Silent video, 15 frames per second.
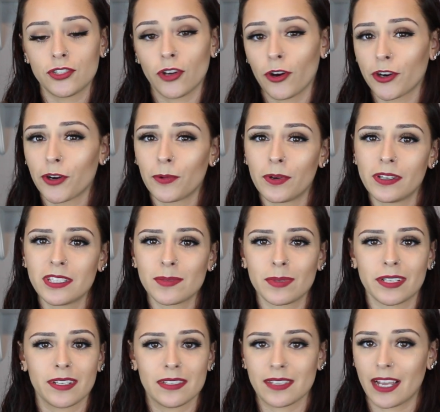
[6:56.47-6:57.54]
darker ones
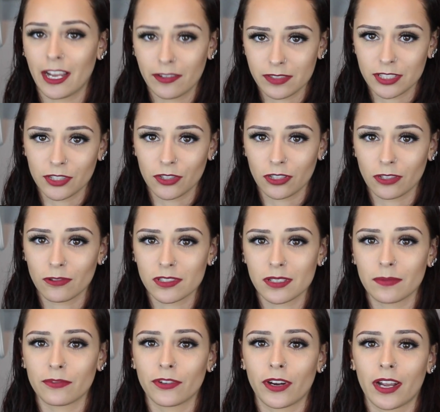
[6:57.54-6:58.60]
because I obviously couldn't use
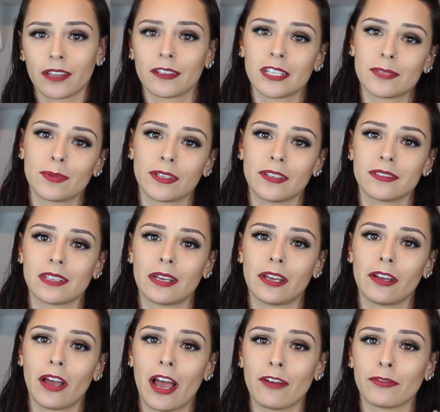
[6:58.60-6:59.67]
them for highlights because I
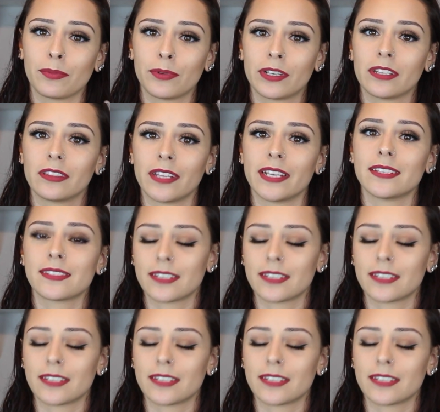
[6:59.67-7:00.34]
have a pretty light